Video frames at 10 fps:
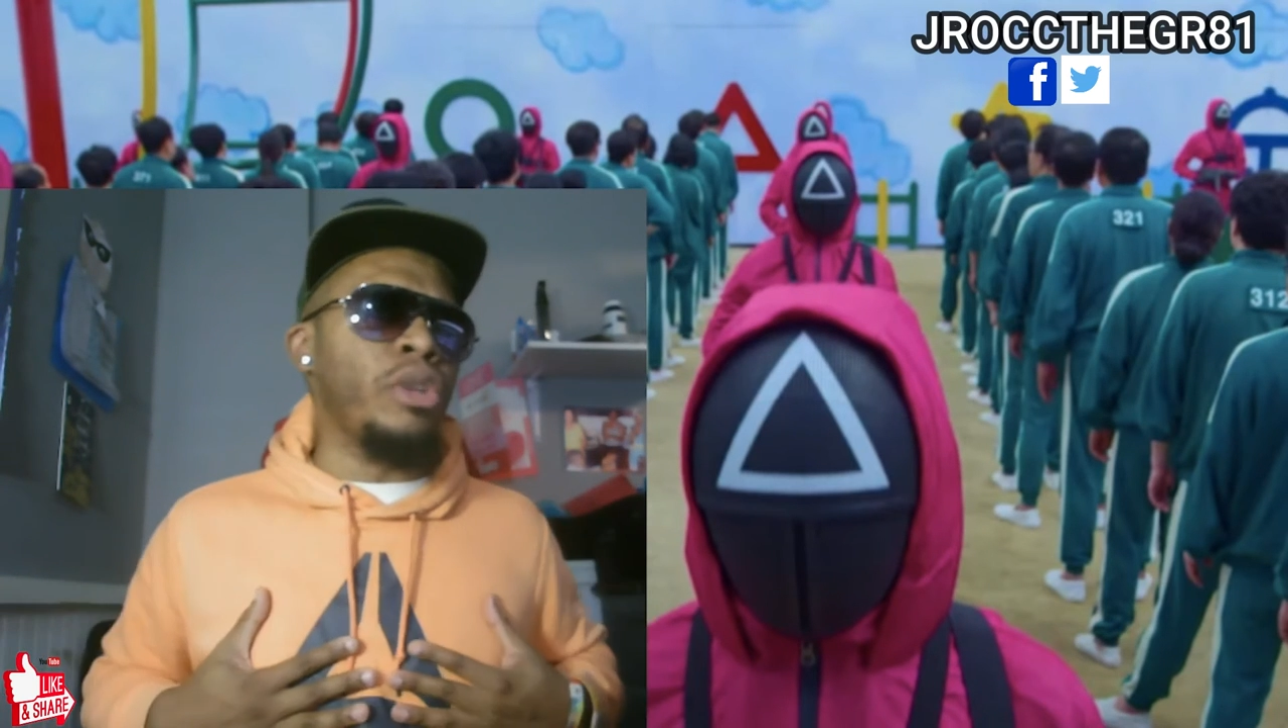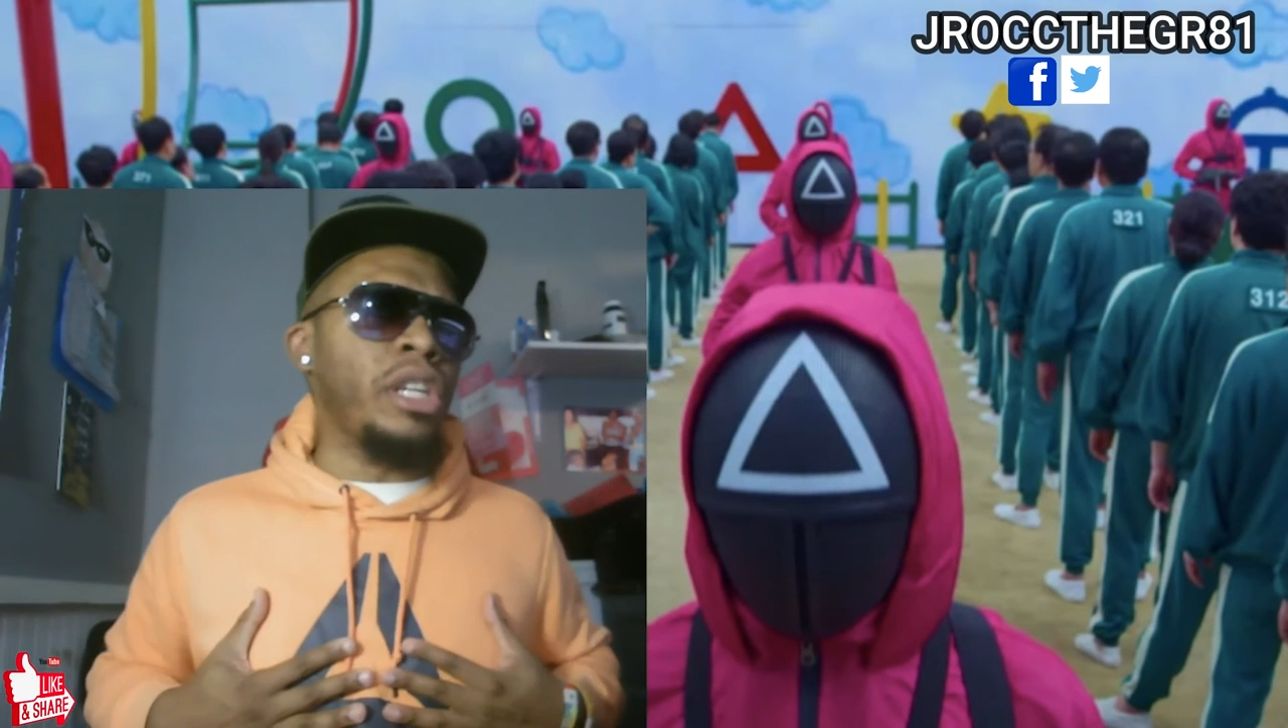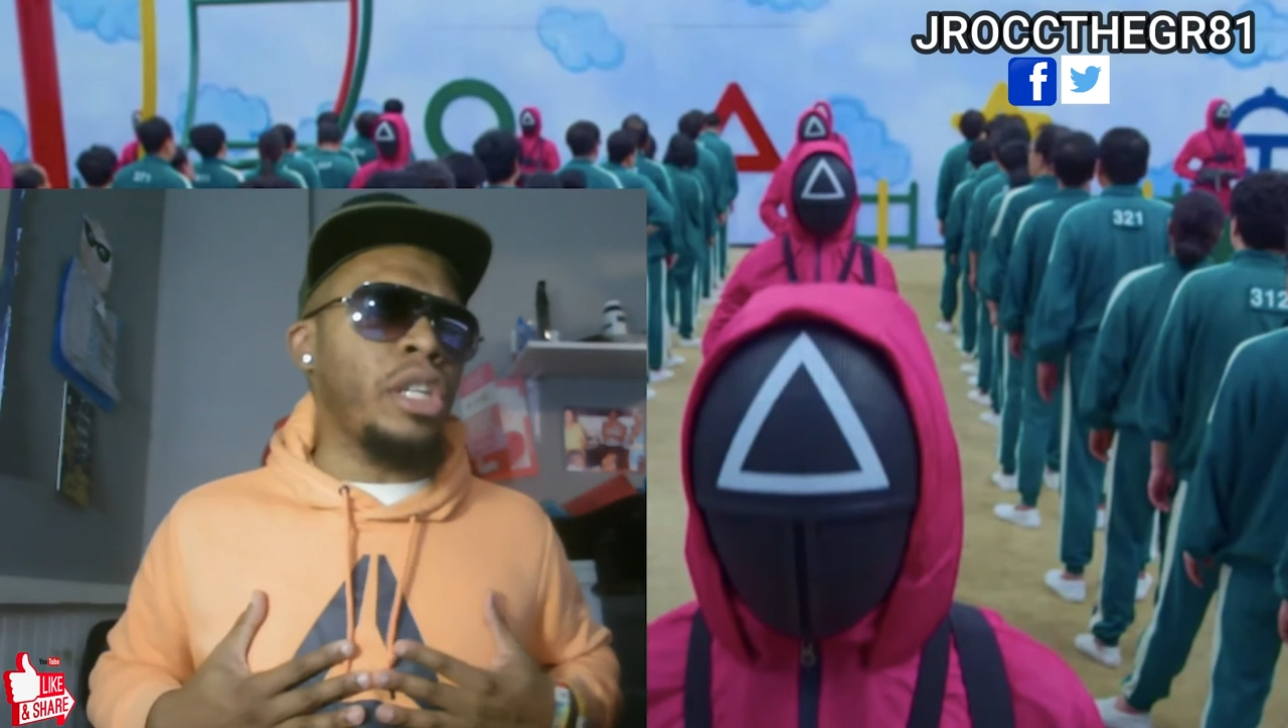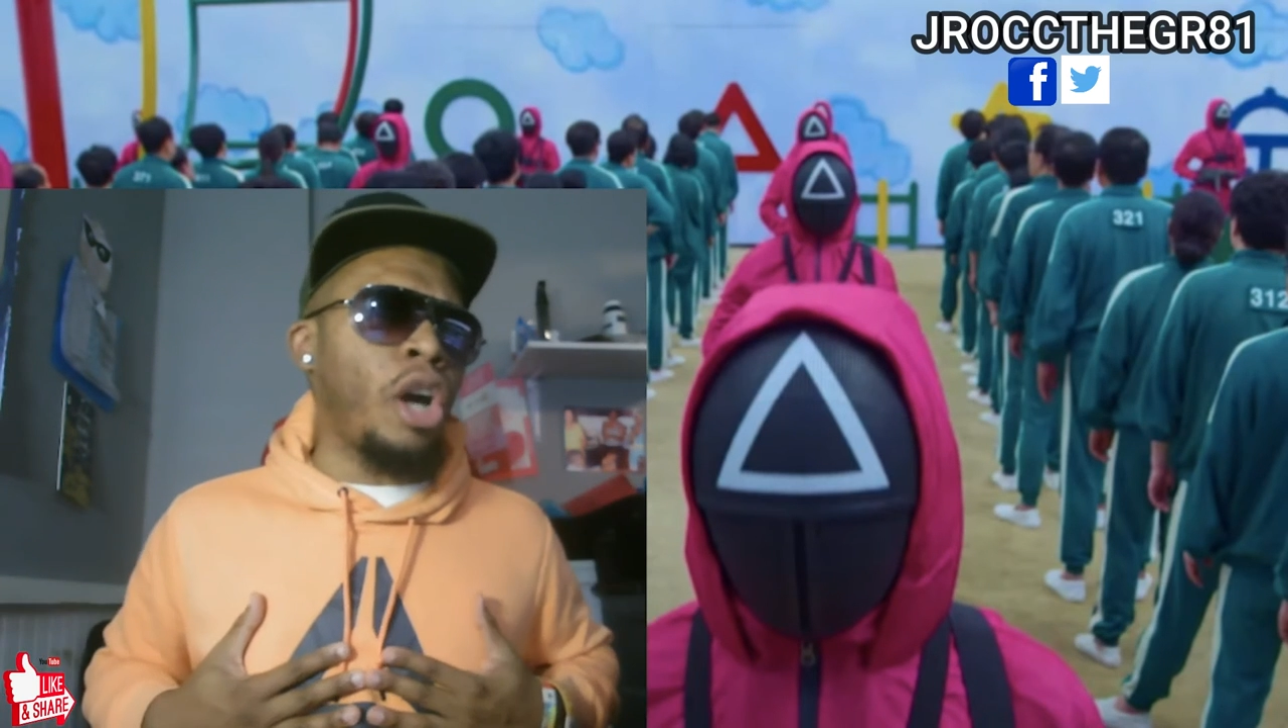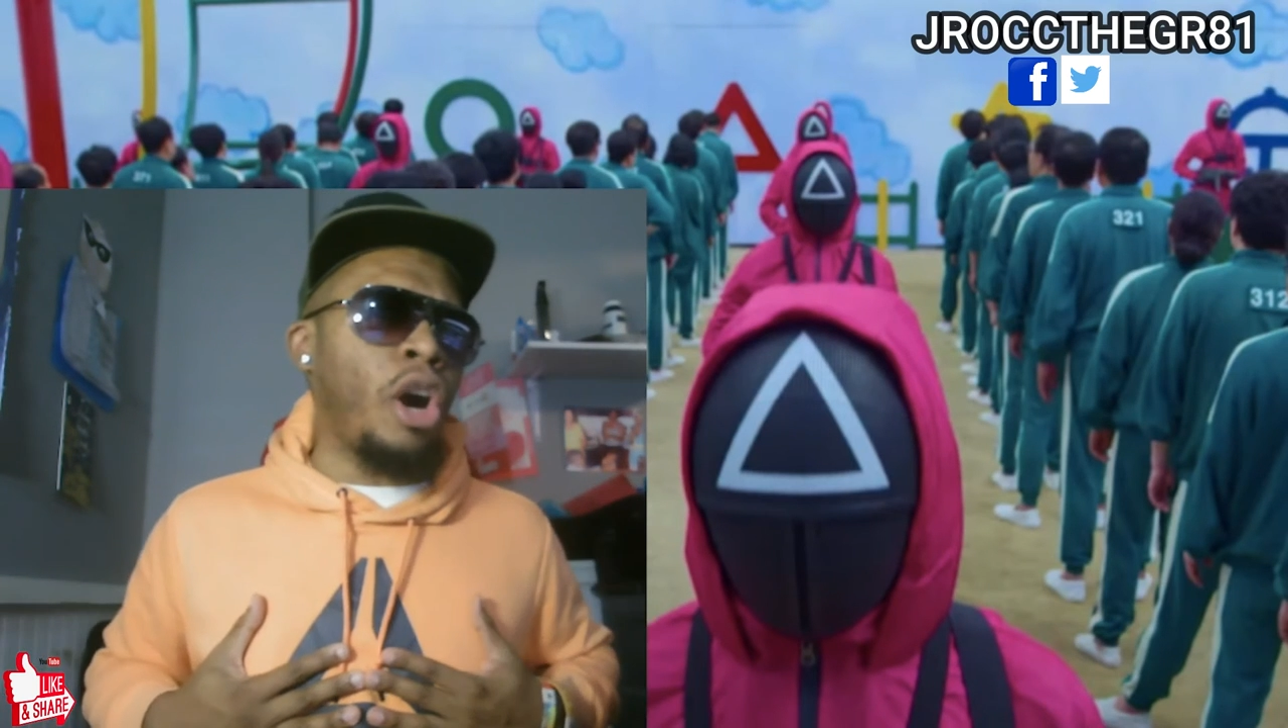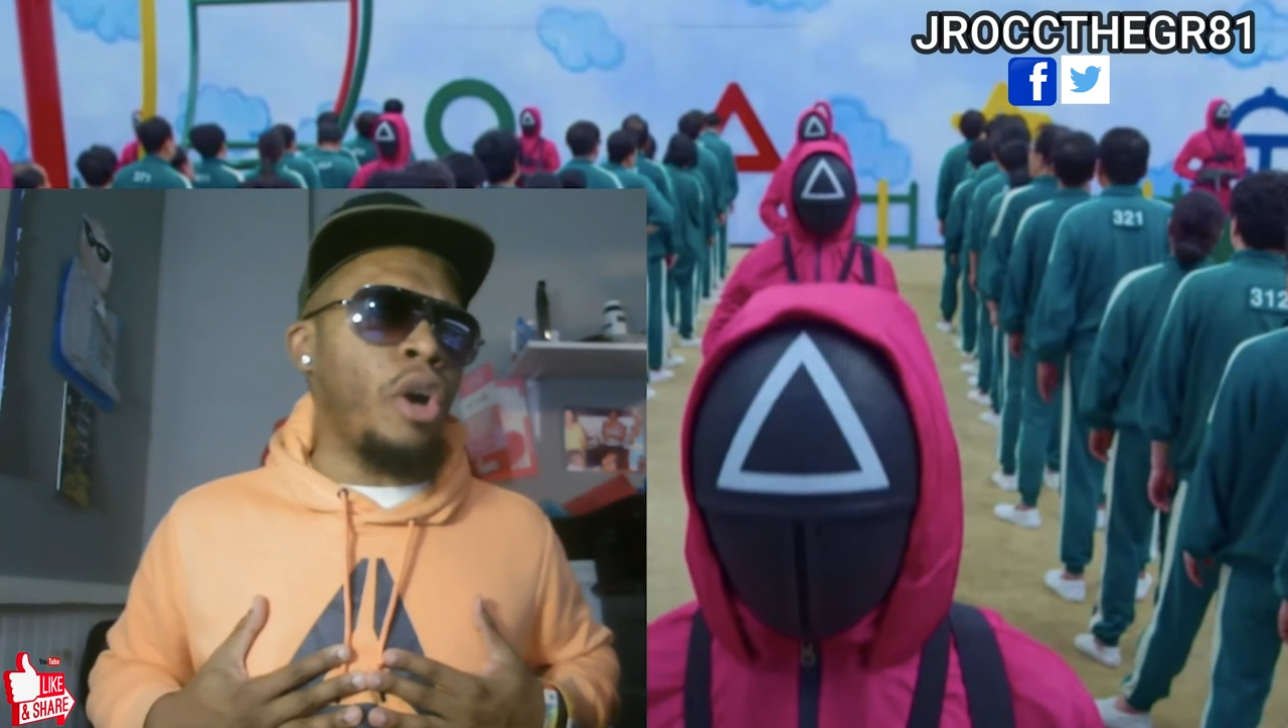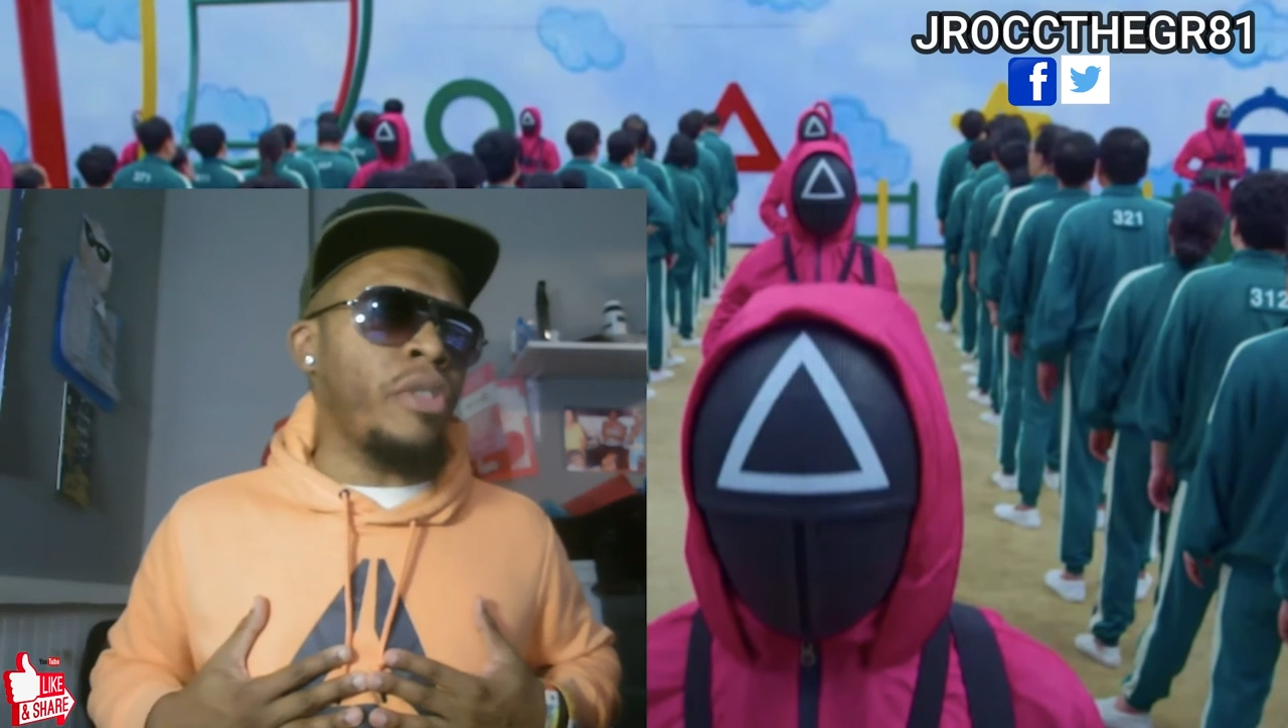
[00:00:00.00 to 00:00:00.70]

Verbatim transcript: need to call